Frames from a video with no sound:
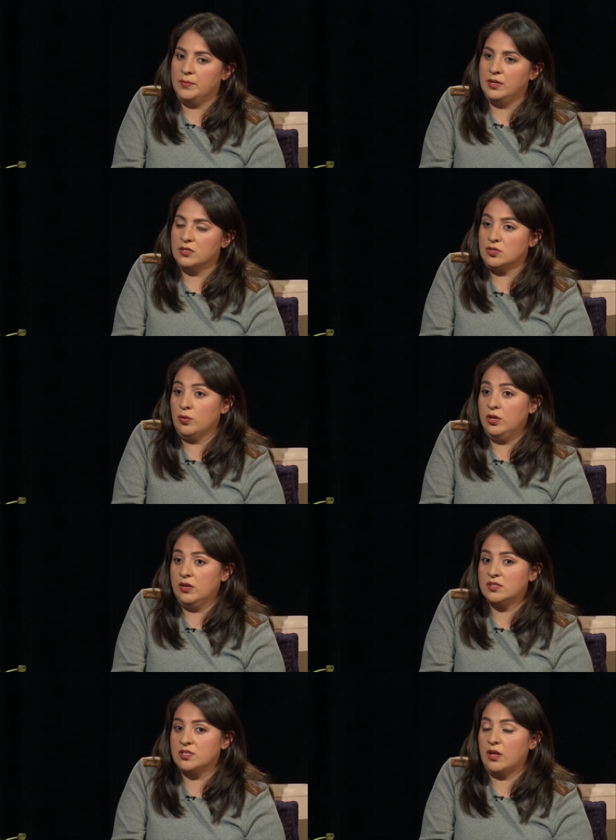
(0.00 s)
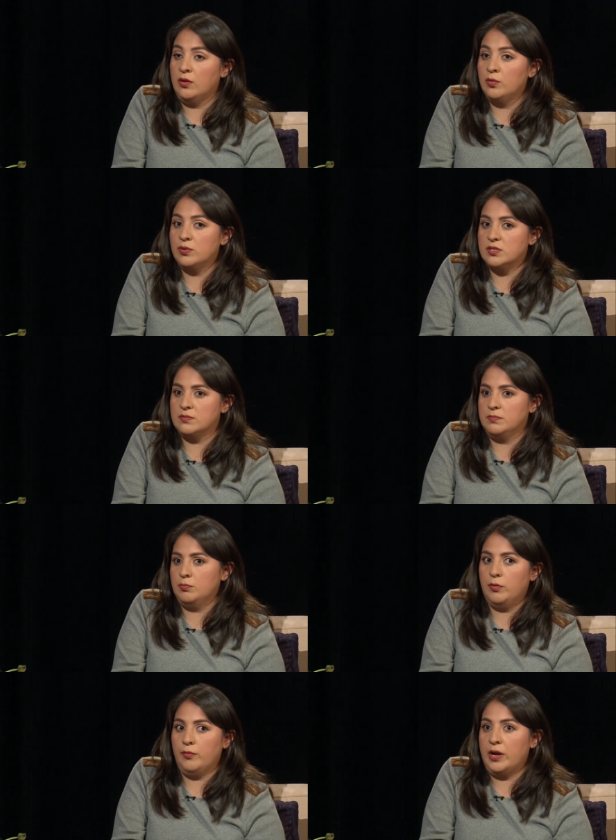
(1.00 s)
English. The only English mm-hmm. I learned was
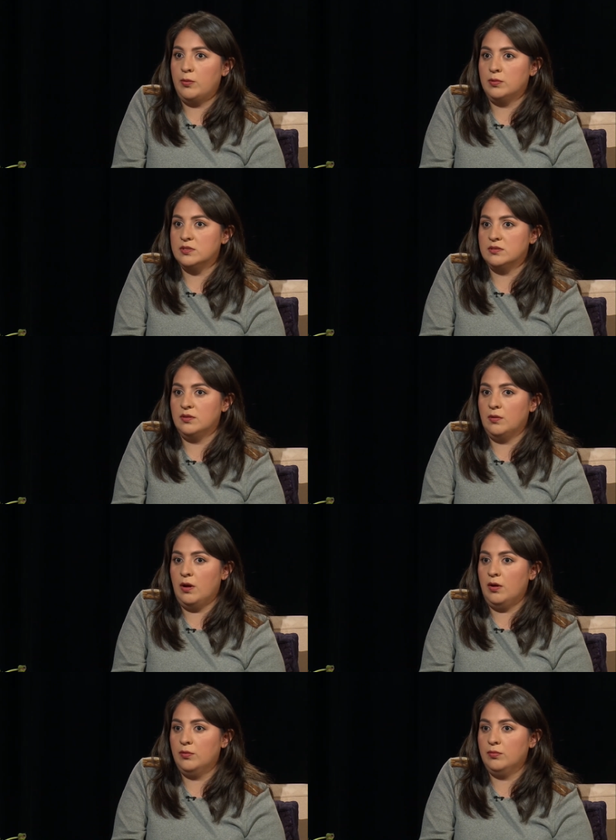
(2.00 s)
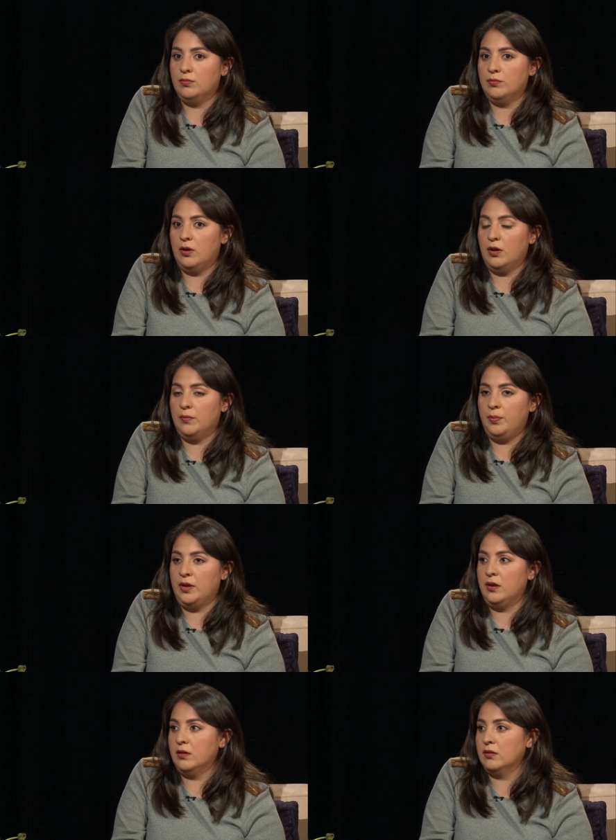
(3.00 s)
when I was, you know, out uh,
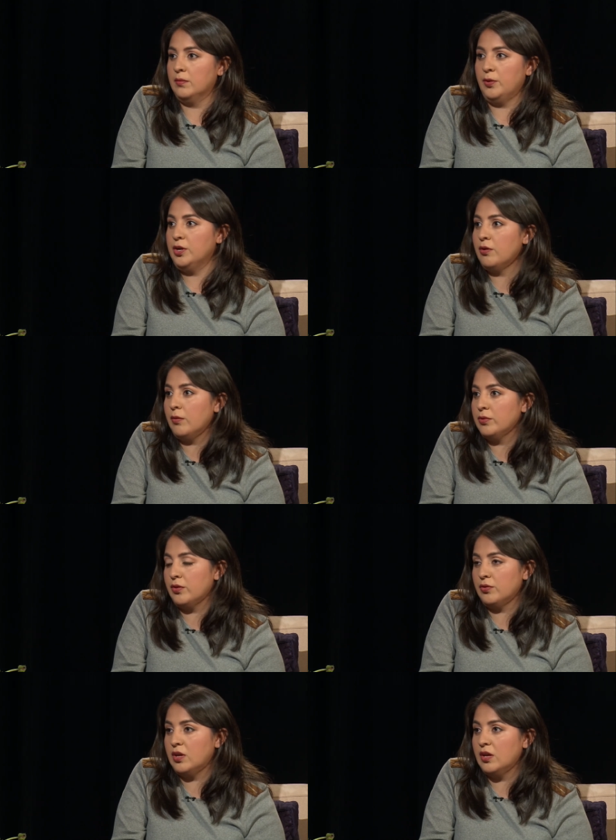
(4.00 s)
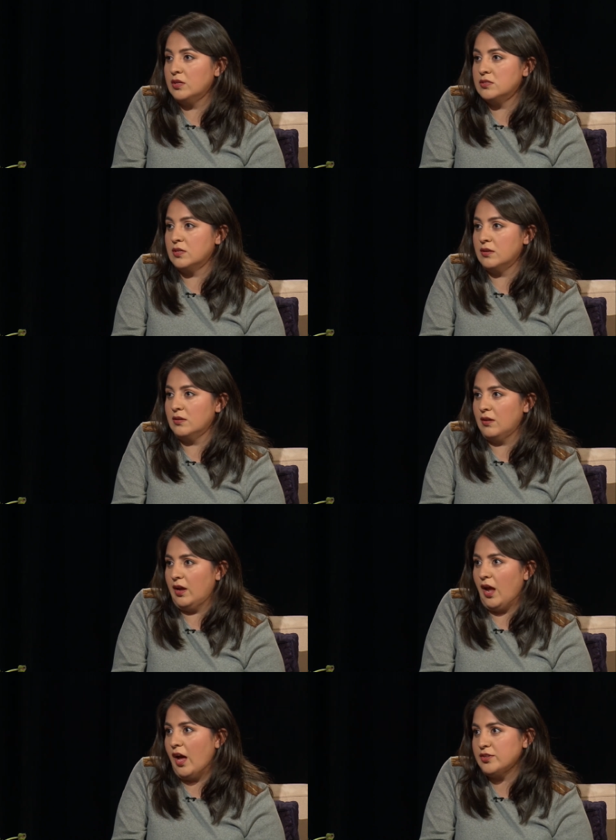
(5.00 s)
playing in the playground with other kids, and uh-huh. I
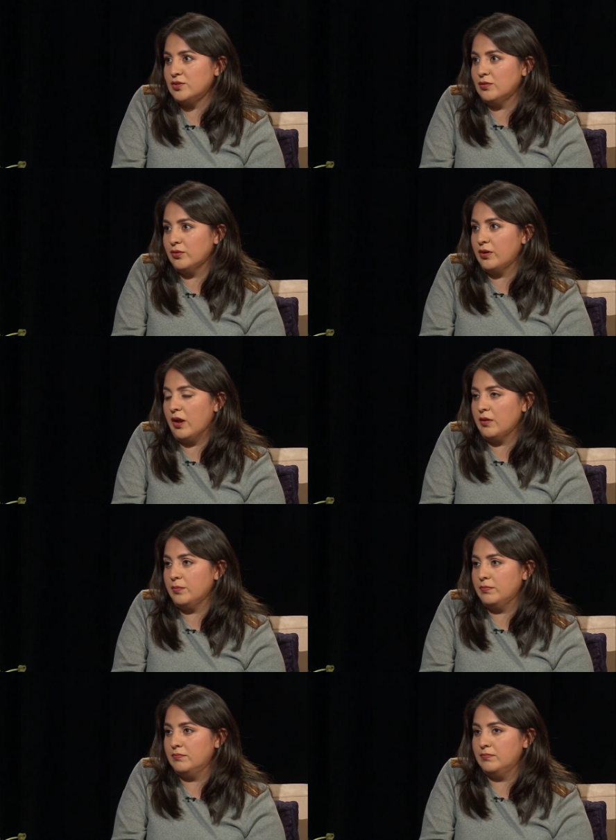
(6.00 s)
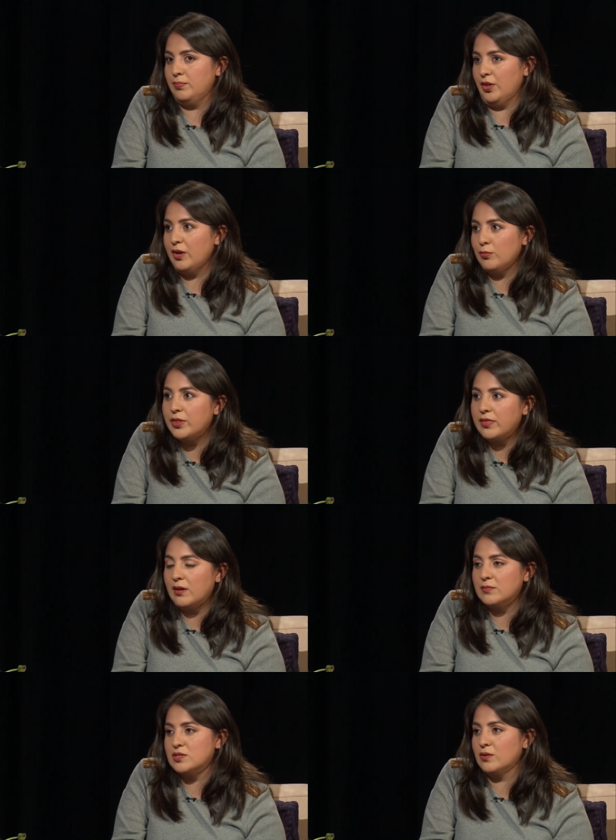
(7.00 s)
had ah. to learn how to play with
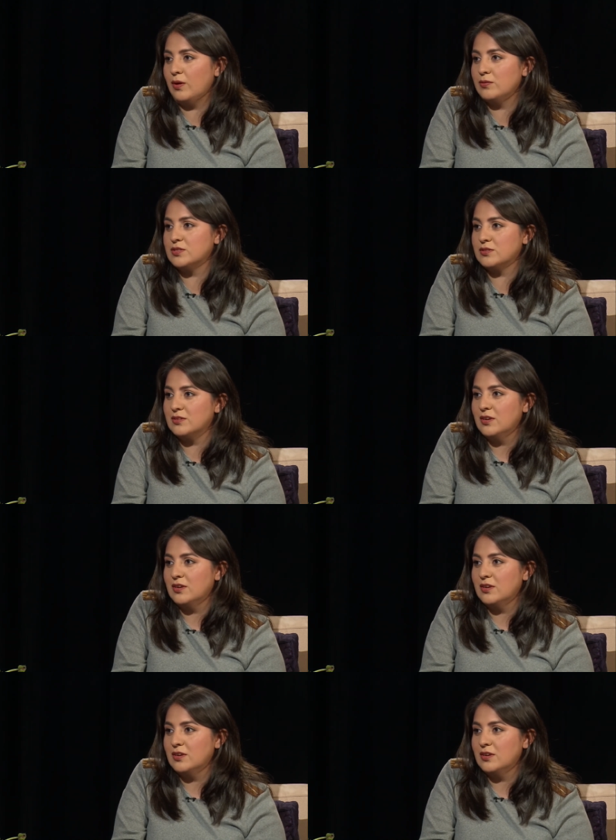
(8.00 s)
them. So uh-huh. I was uh-huh